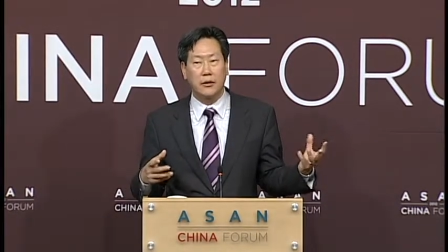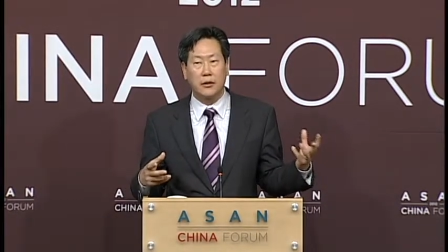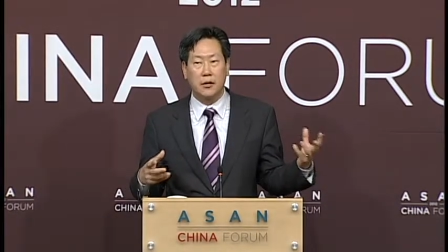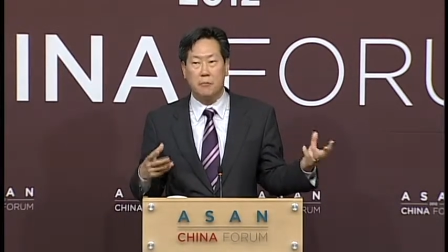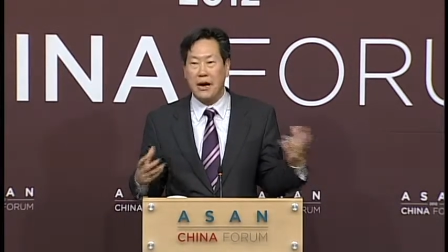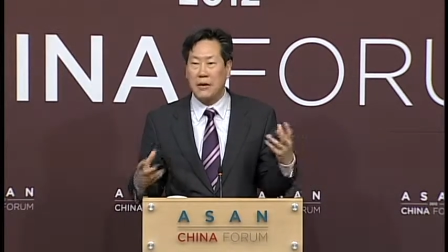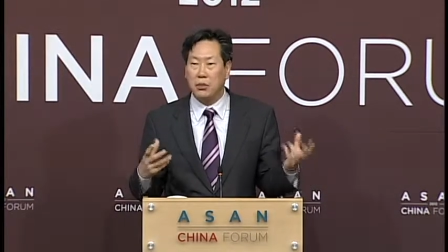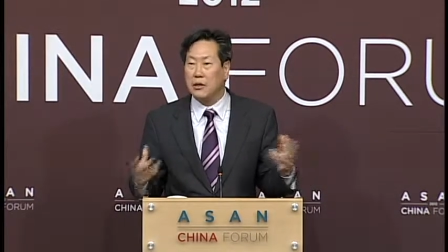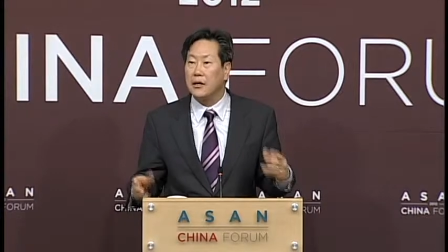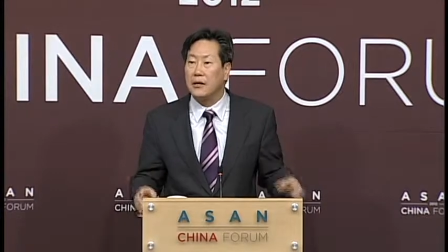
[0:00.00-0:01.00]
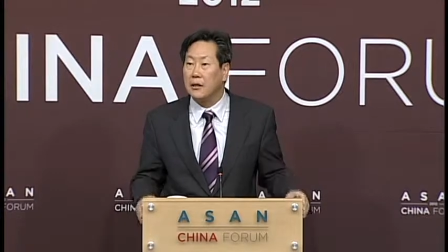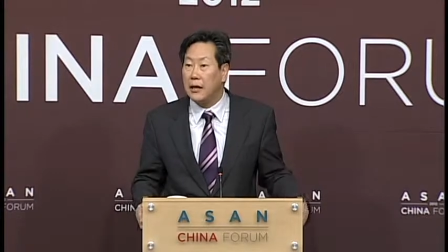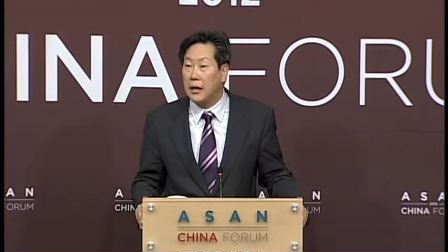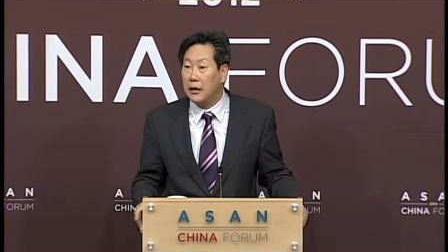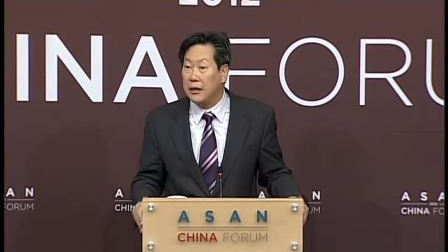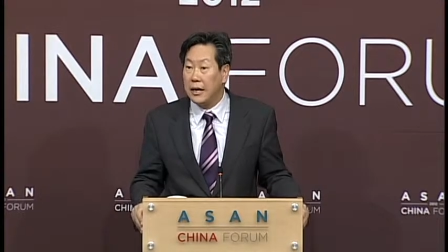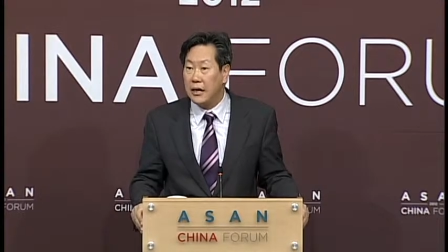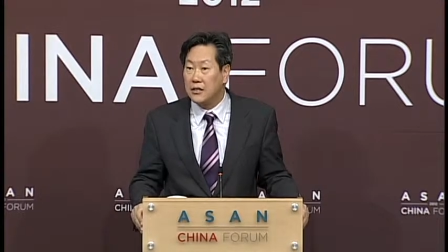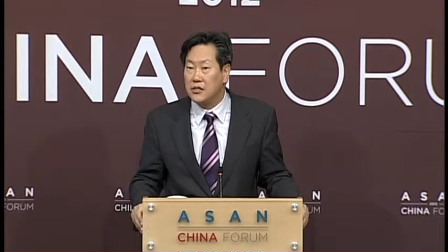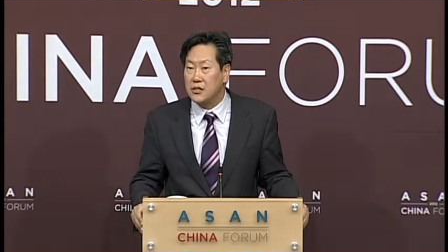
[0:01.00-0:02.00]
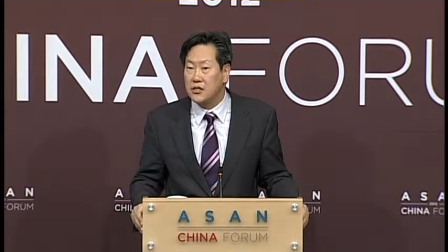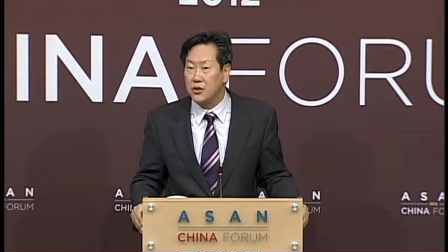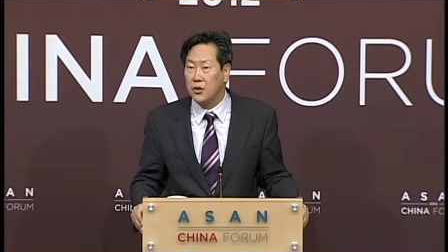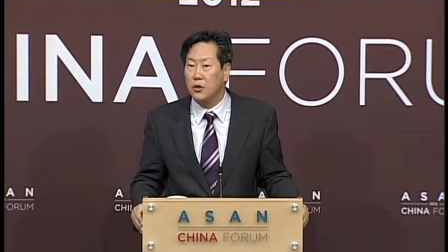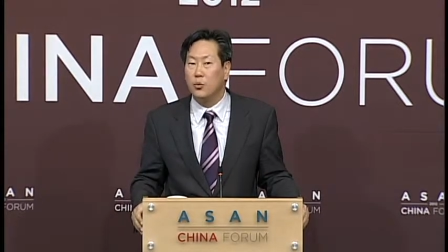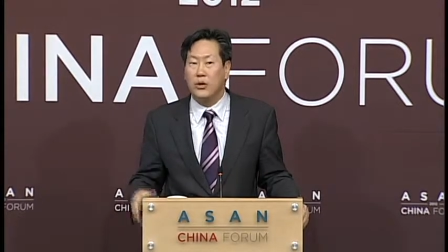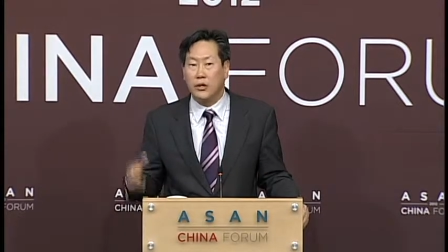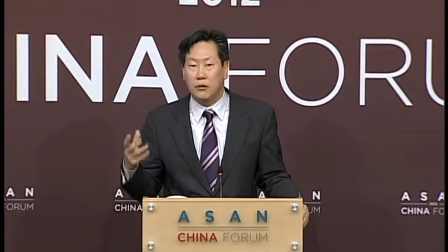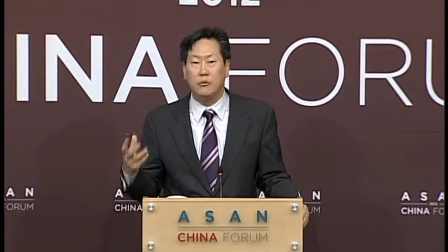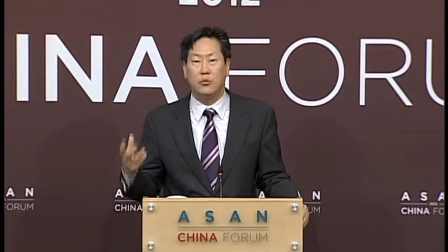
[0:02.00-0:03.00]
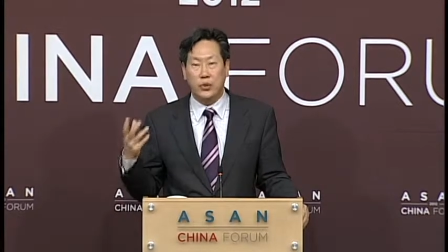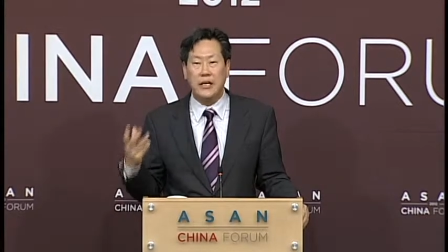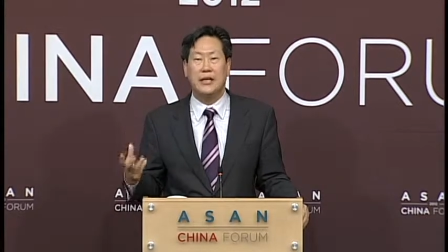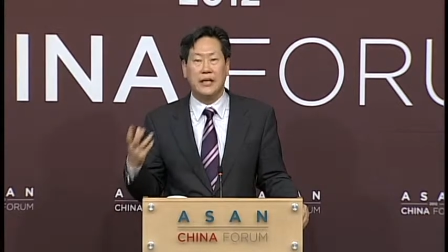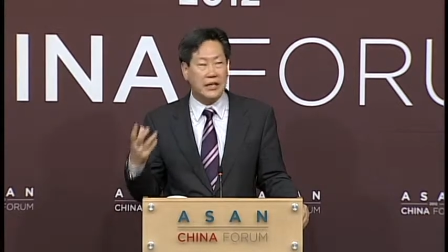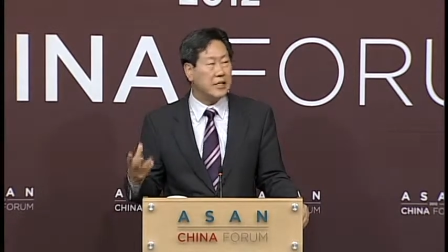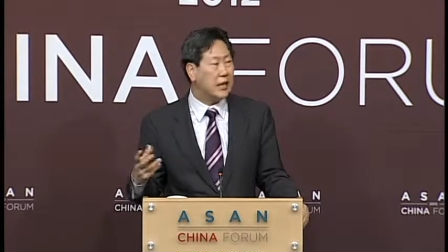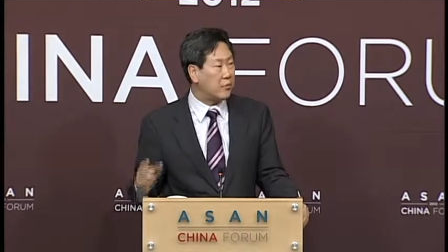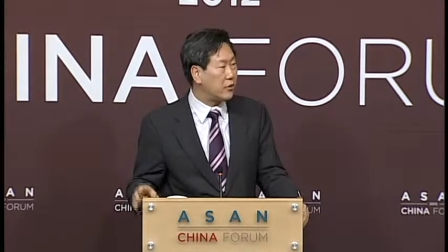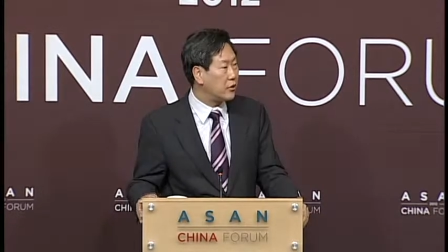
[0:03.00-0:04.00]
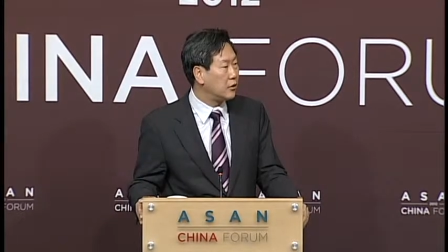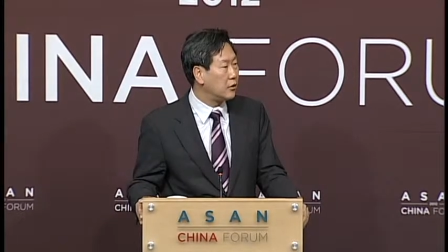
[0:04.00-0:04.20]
combine political analysis with really in-depth